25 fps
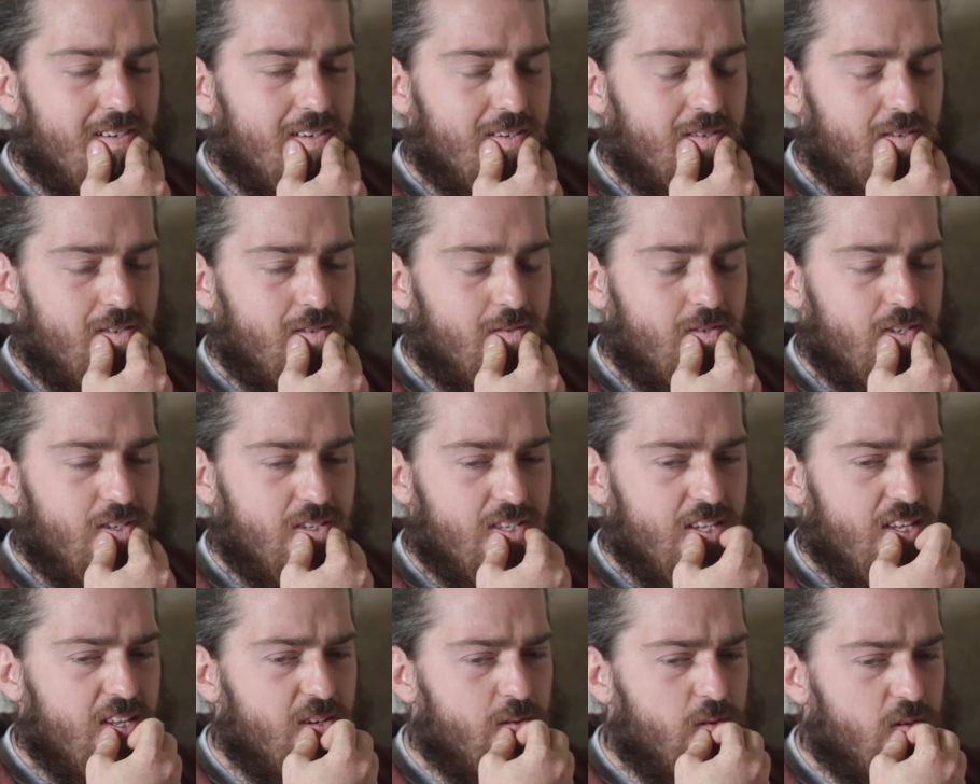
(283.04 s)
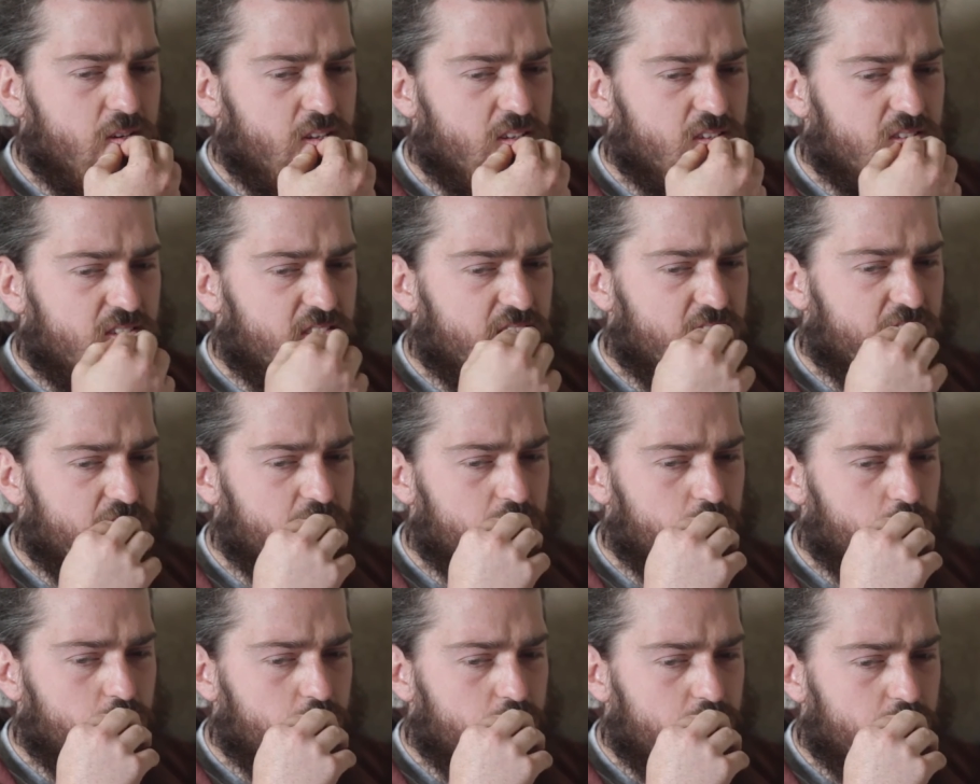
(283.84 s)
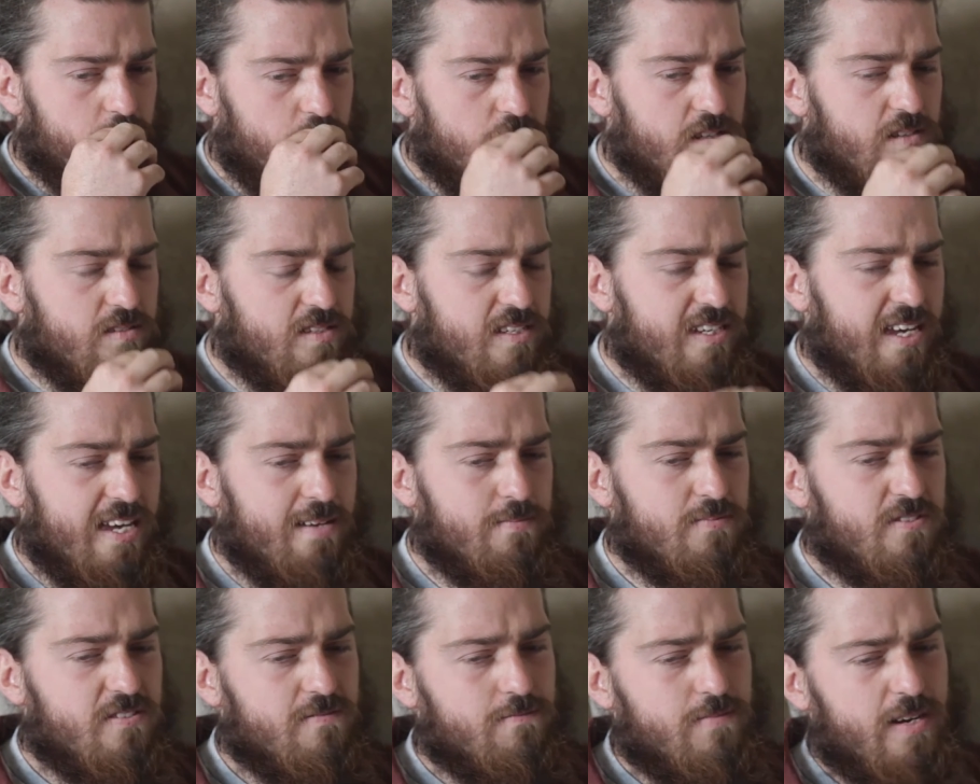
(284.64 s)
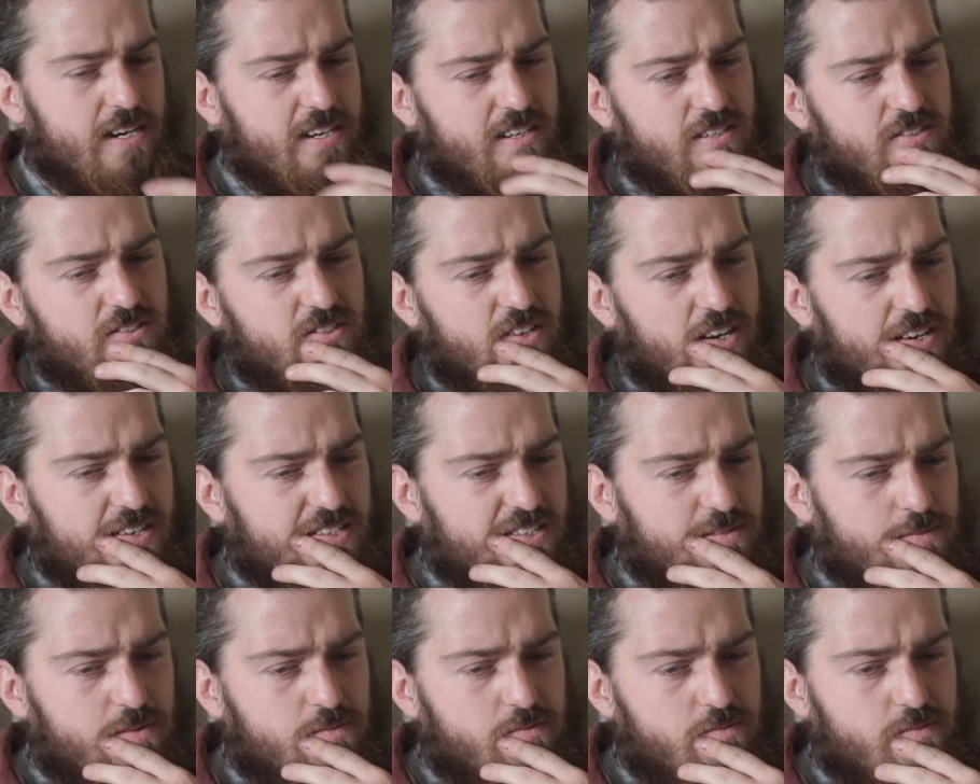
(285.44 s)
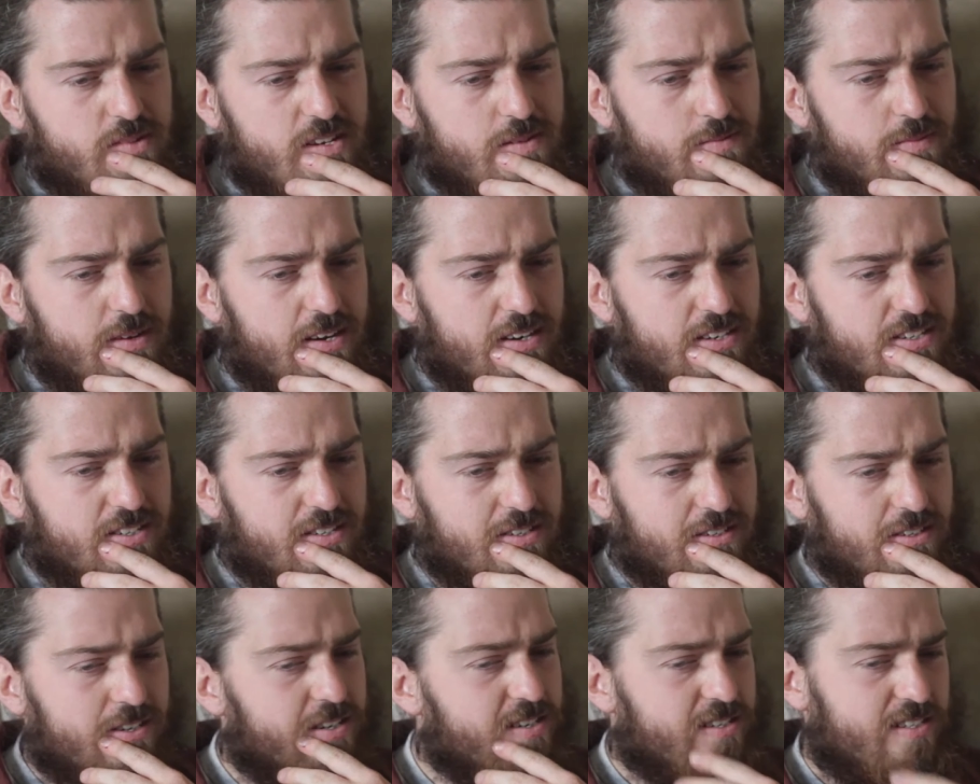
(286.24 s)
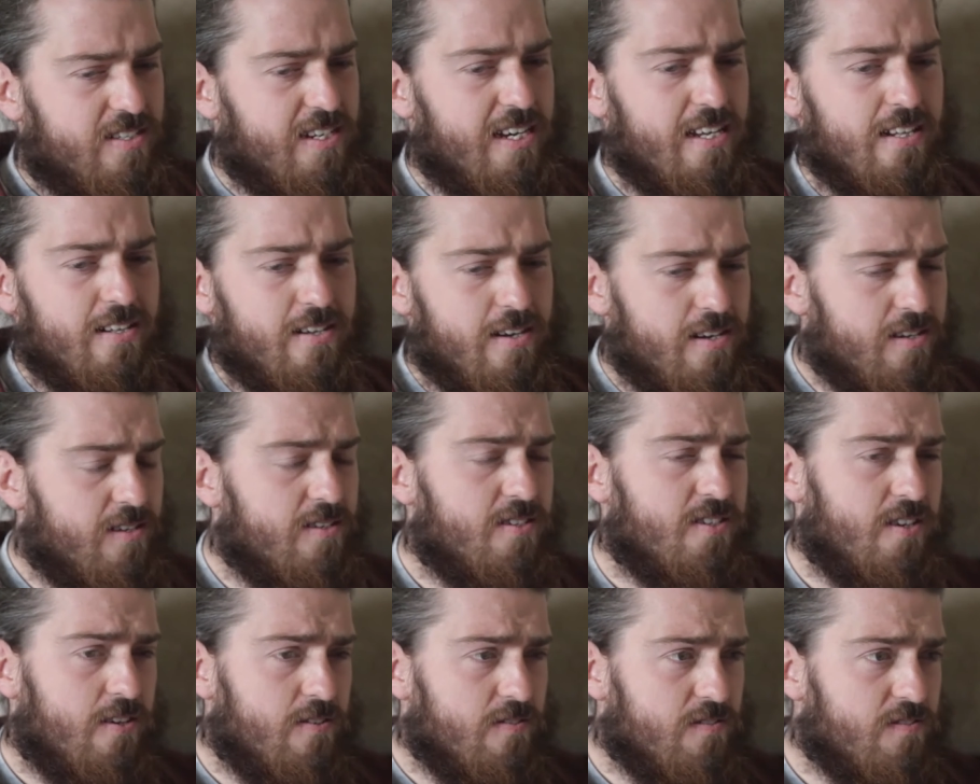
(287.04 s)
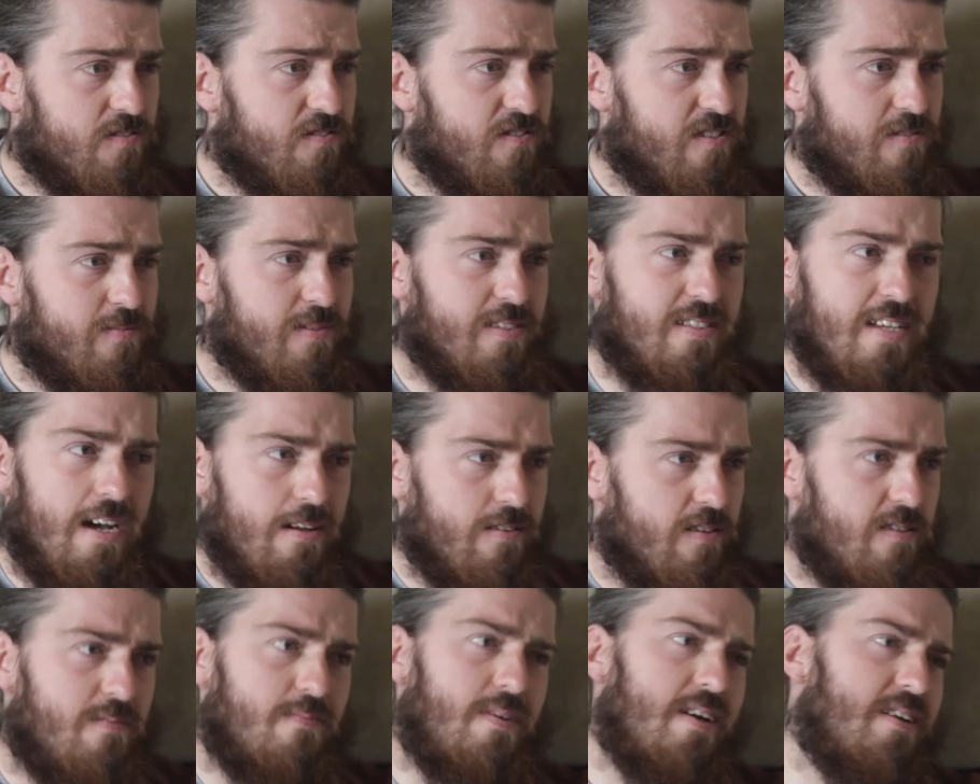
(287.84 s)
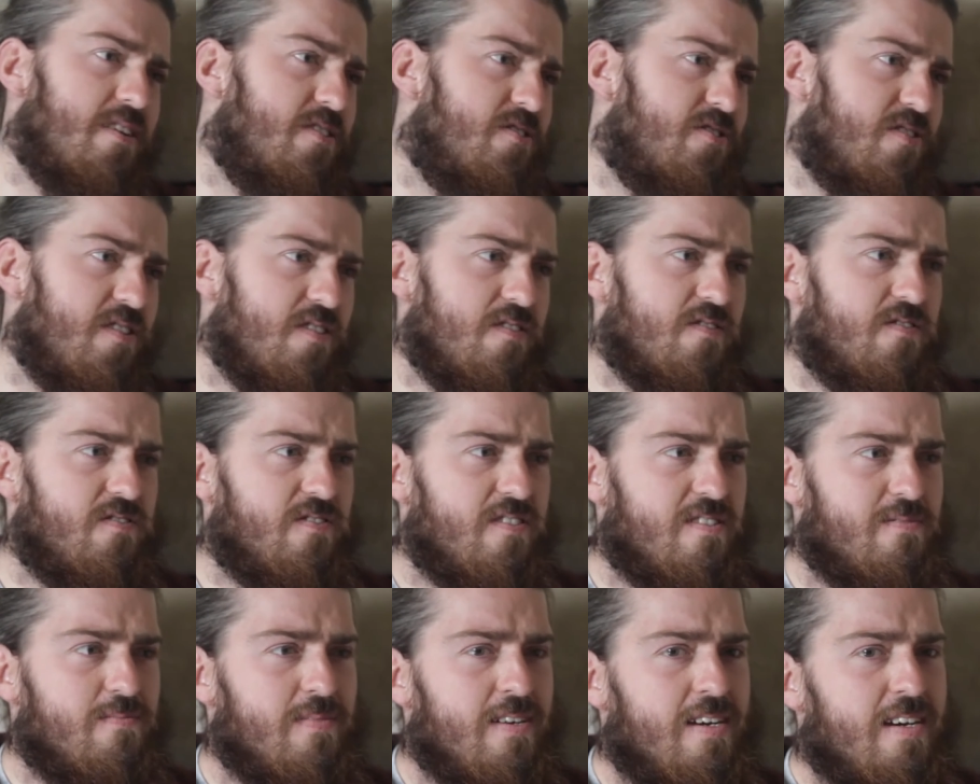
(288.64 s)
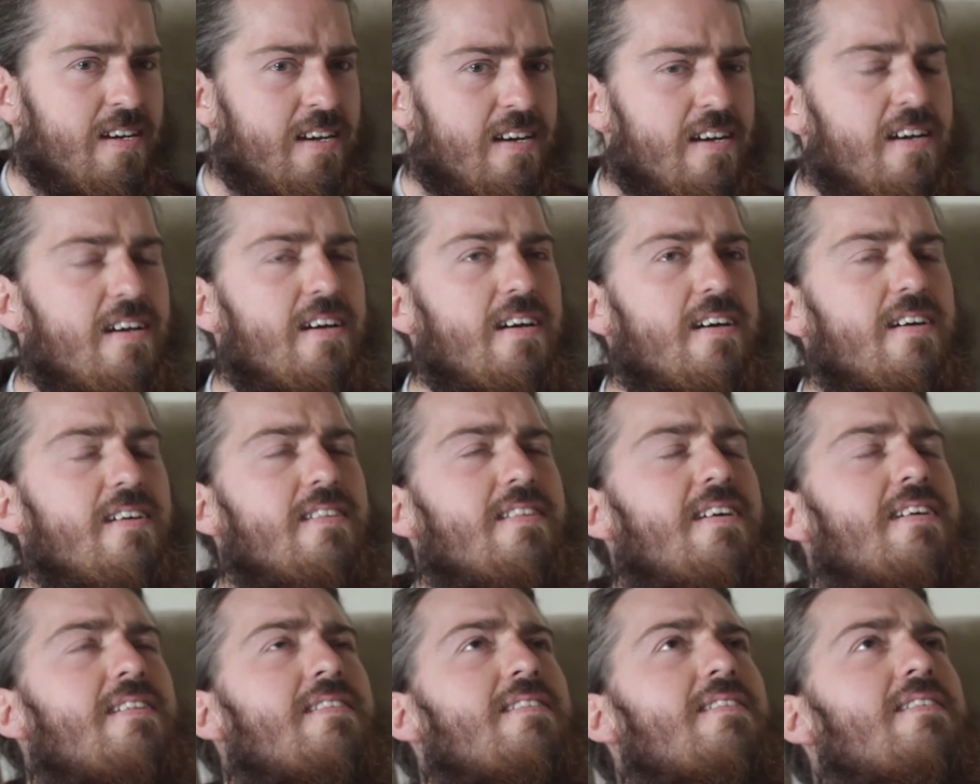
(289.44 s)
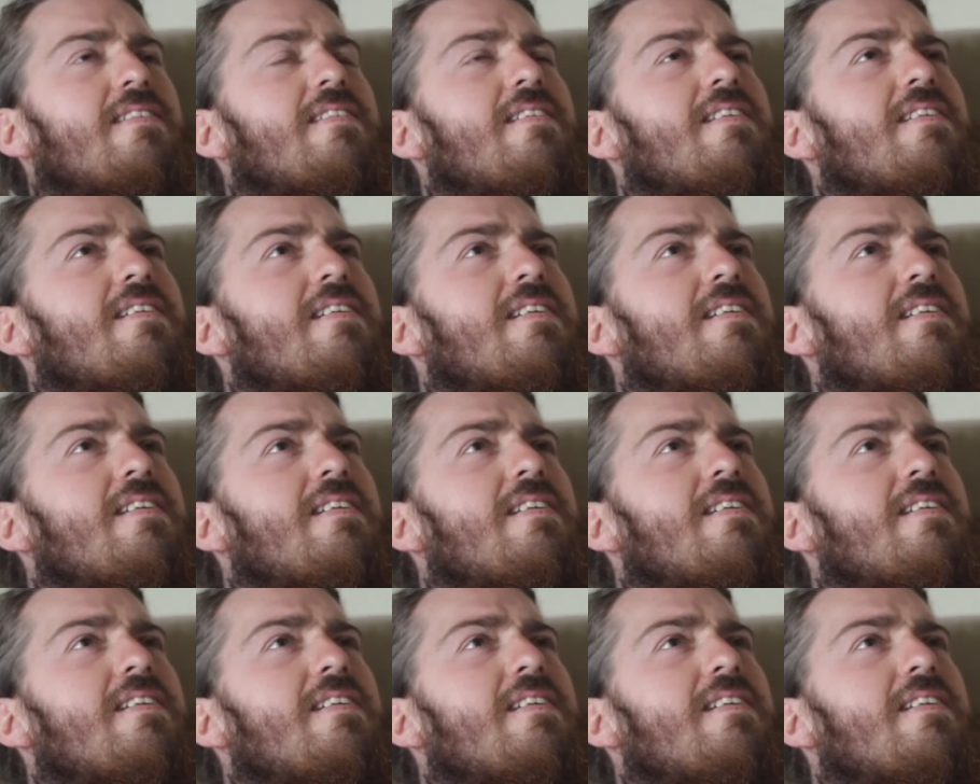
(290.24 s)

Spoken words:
what have we done? And he wanted us to get him some backing tracks. I remember me and Bash sitting learning songs for him and downloading backing tracks for him, and then